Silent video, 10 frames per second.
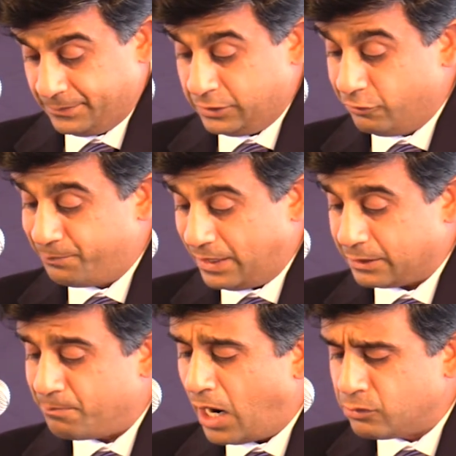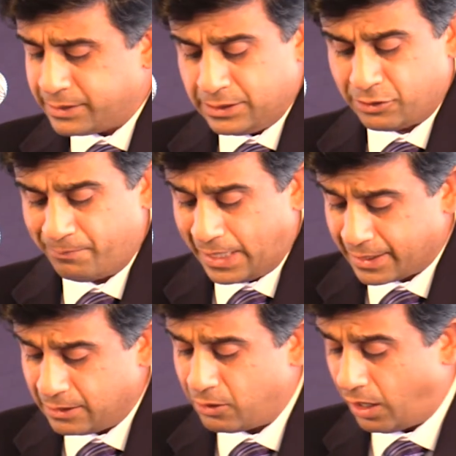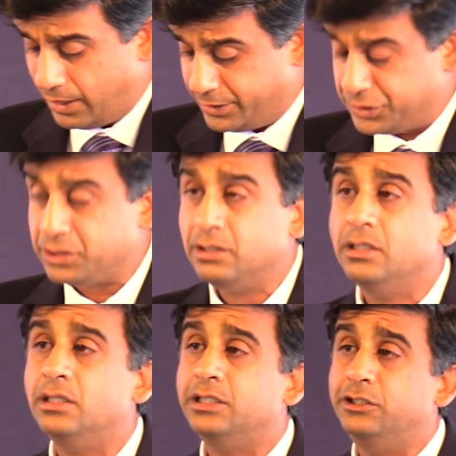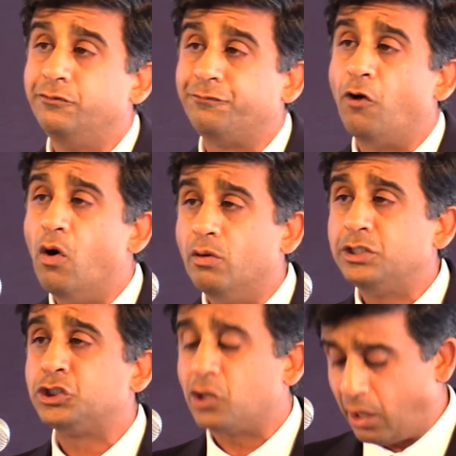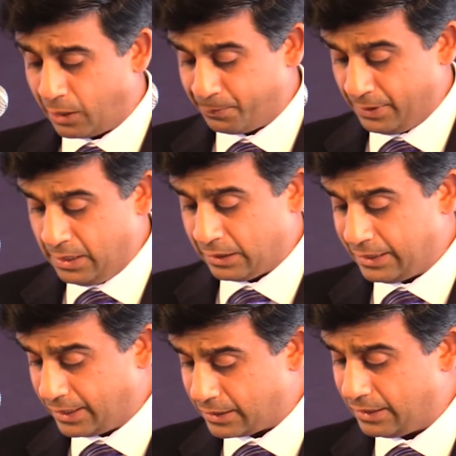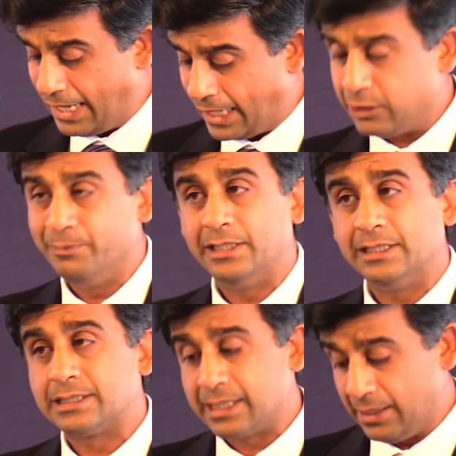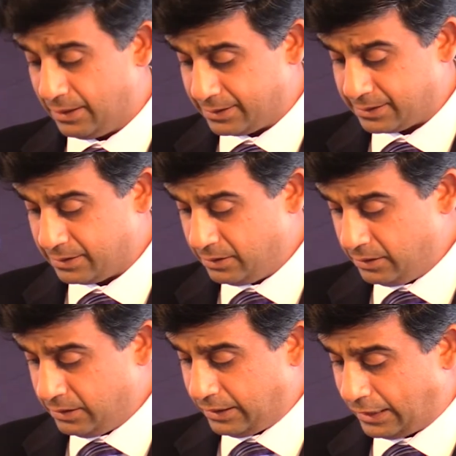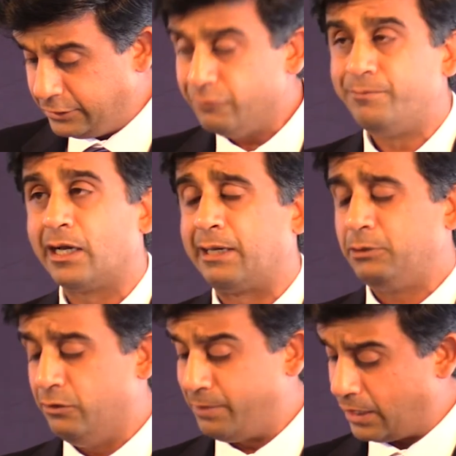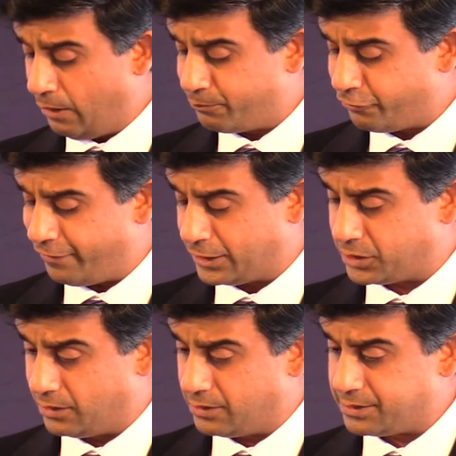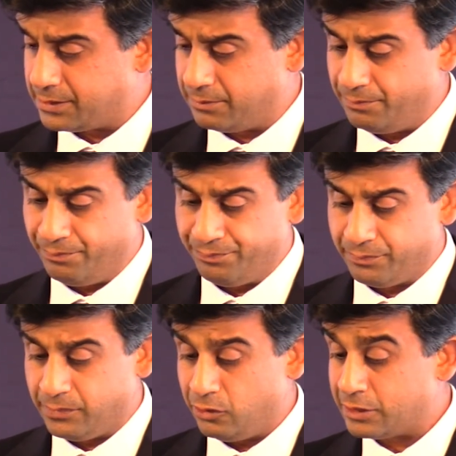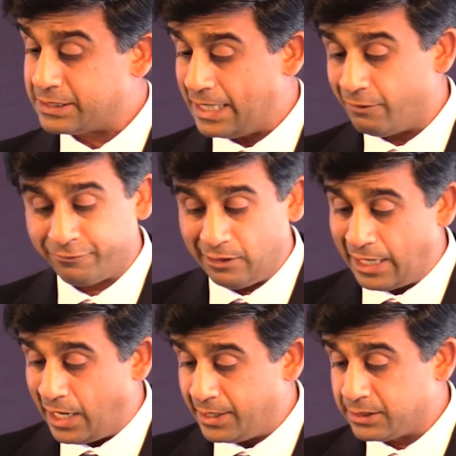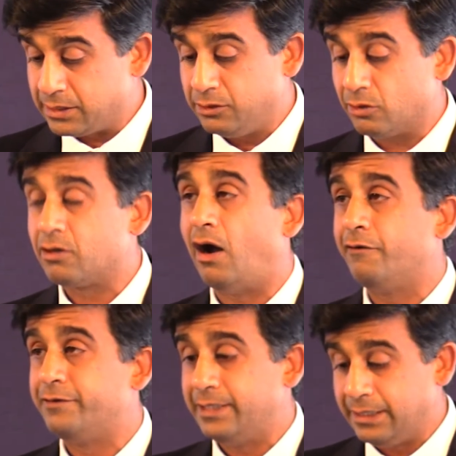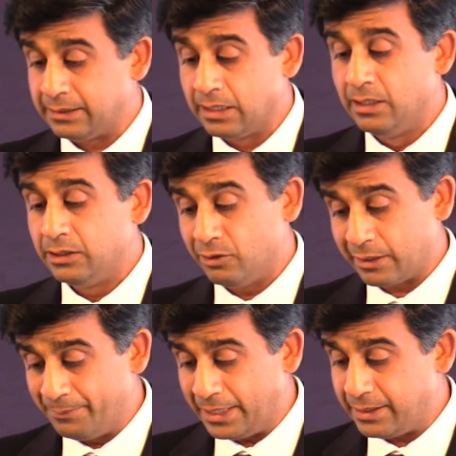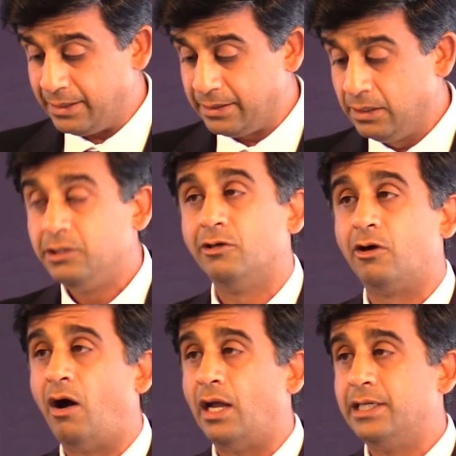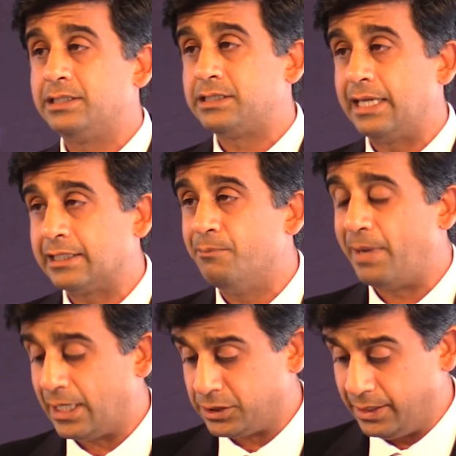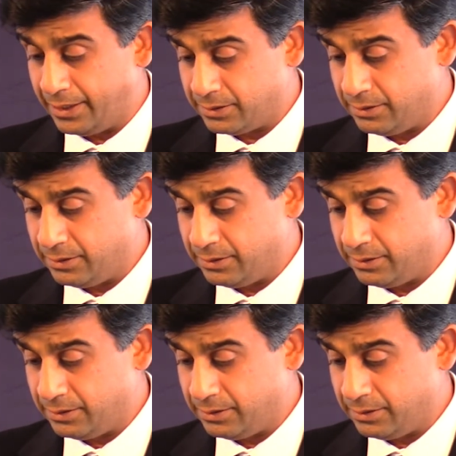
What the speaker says: You've built mountains of medical knowledge, you've honed sharp clinical acumen and skills, and you've become professionals. You're self-reliant, you're confident, you're committed, you're honest, and compassionate.